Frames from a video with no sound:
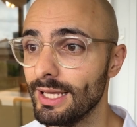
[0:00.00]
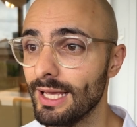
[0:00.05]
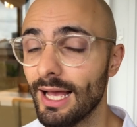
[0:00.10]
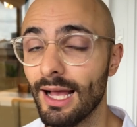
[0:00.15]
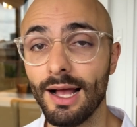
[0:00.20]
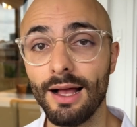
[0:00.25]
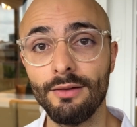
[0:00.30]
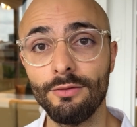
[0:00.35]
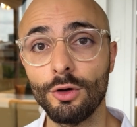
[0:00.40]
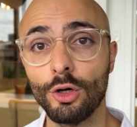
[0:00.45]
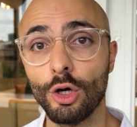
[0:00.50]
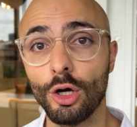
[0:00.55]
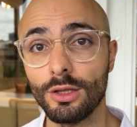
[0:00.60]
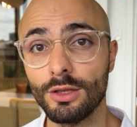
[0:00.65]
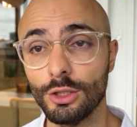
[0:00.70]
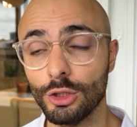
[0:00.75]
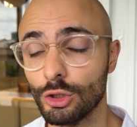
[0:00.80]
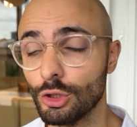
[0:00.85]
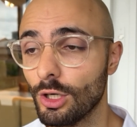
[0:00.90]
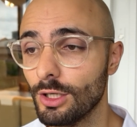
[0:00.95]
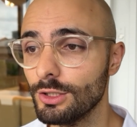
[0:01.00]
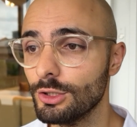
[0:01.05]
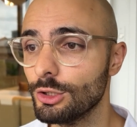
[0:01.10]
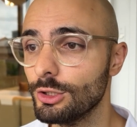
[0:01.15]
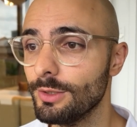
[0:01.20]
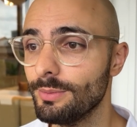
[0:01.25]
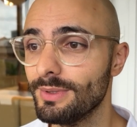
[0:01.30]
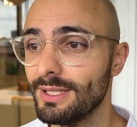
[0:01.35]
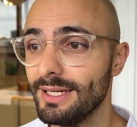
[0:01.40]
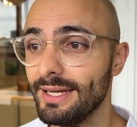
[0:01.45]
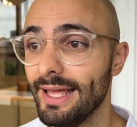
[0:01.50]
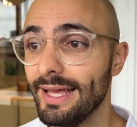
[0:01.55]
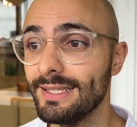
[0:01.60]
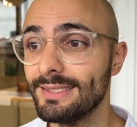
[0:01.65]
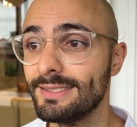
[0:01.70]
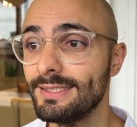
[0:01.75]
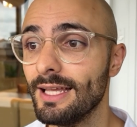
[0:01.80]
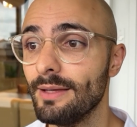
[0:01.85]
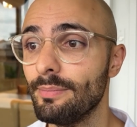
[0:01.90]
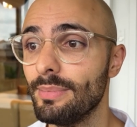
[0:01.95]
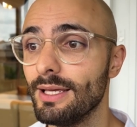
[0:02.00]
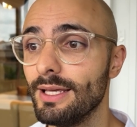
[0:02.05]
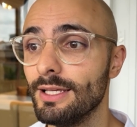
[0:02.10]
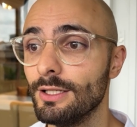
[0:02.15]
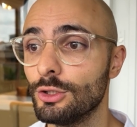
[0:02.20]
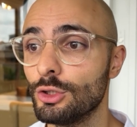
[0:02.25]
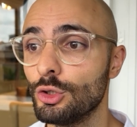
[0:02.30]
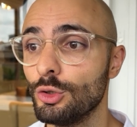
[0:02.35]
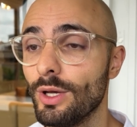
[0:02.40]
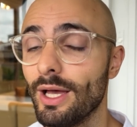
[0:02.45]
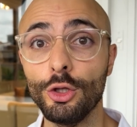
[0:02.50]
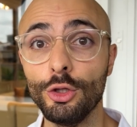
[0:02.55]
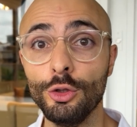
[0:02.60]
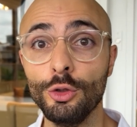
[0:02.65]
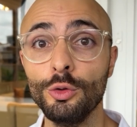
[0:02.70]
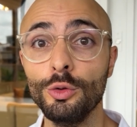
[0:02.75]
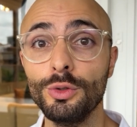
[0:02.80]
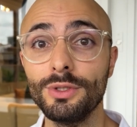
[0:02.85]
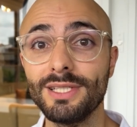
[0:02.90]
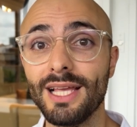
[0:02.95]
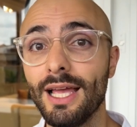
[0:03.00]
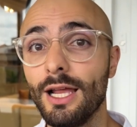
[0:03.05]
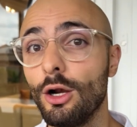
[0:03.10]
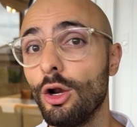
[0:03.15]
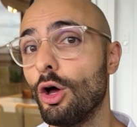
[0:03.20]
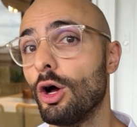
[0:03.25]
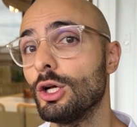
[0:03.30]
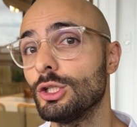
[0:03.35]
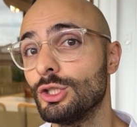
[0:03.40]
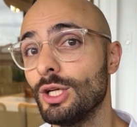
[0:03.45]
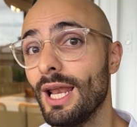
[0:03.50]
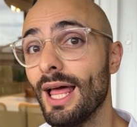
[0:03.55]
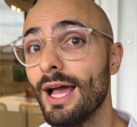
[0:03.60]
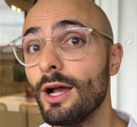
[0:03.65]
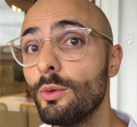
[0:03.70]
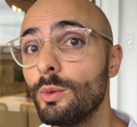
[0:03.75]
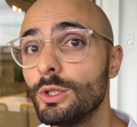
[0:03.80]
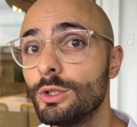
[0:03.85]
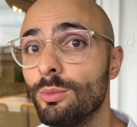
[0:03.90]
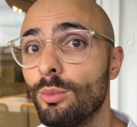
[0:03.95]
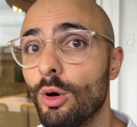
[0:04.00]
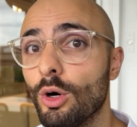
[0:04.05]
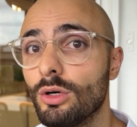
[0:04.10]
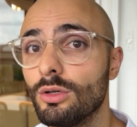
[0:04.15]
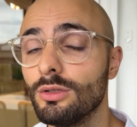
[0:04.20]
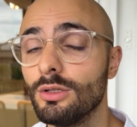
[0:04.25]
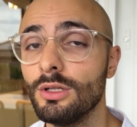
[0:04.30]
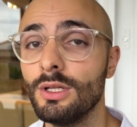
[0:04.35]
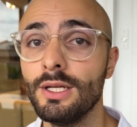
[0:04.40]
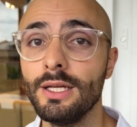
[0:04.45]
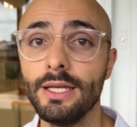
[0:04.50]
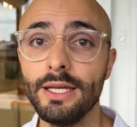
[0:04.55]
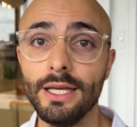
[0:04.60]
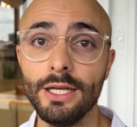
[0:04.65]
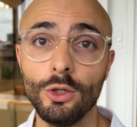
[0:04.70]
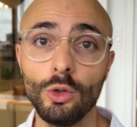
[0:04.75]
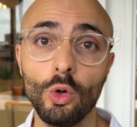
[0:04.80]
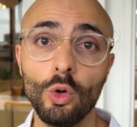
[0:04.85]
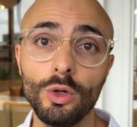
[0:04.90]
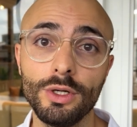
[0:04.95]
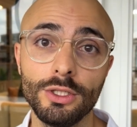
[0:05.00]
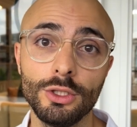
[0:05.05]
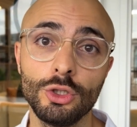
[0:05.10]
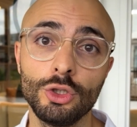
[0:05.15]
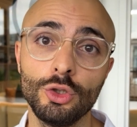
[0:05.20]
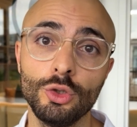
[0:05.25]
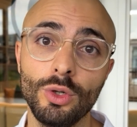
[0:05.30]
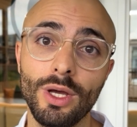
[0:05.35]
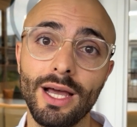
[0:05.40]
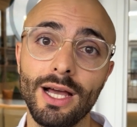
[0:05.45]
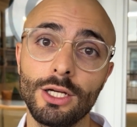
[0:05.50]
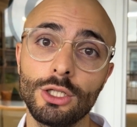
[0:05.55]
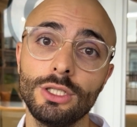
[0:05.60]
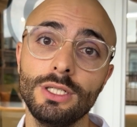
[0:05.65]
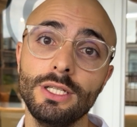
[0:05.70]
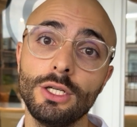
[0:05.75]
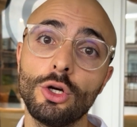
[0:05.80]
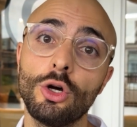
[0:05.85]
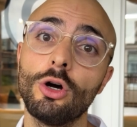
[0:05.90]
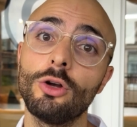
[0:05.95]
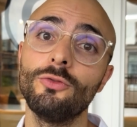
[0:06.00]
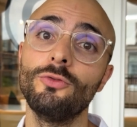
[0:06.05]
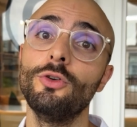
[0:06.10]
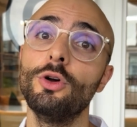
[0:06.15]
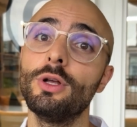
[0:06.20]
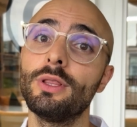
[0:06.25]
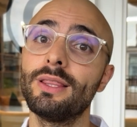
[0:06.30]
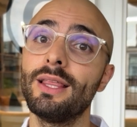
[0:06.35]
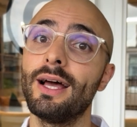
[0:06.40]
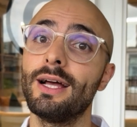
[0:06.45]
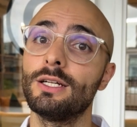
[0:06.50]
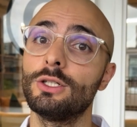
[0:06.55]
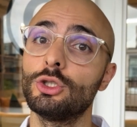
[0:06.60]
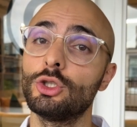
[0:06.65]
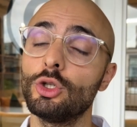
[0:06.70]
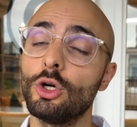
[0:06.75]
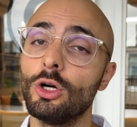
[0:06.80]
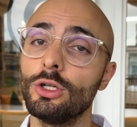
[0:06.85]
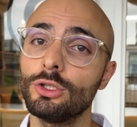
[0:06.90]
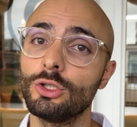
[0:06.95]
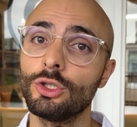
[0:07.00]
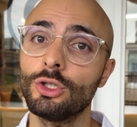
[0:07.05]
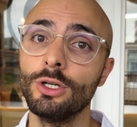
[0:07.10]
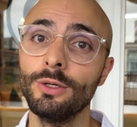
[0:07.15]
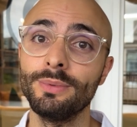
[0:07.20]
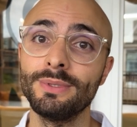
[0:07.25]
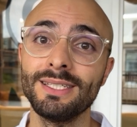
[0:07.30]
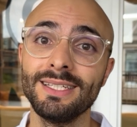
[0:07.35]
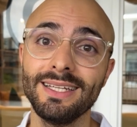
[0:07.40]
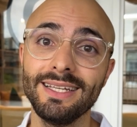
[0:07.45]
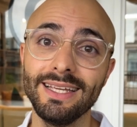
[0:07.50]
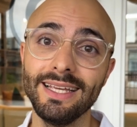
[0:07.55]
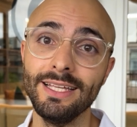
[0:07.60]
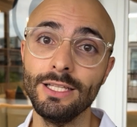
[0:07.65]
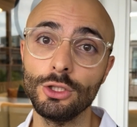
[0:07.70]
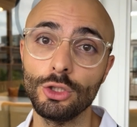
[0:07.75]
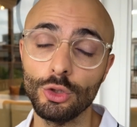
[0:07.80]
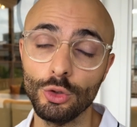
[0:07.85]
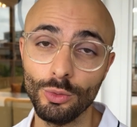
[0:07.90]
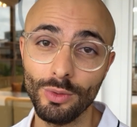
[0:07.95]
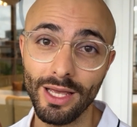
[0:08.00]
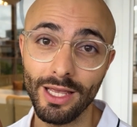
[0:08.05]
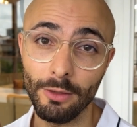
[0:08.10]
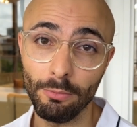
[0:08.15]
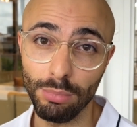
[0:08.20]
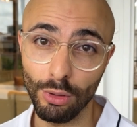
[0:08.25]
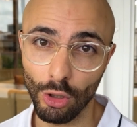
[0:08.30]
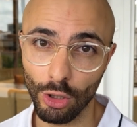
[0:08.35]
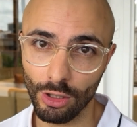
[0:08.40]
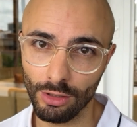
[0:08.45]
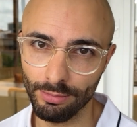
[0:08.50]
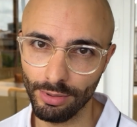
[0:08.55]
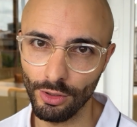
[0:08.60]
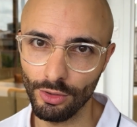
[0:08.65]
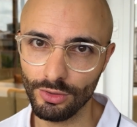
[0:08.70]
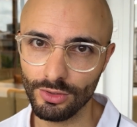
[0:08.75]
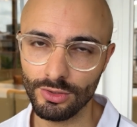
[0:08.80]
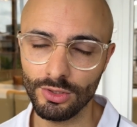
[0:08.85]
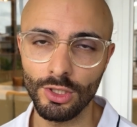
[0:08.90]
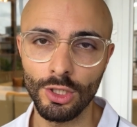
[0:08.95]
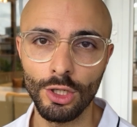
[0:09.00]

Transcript: have got the transcript, the next step is to use a large language model in order to actually convert that transcript into a blog post.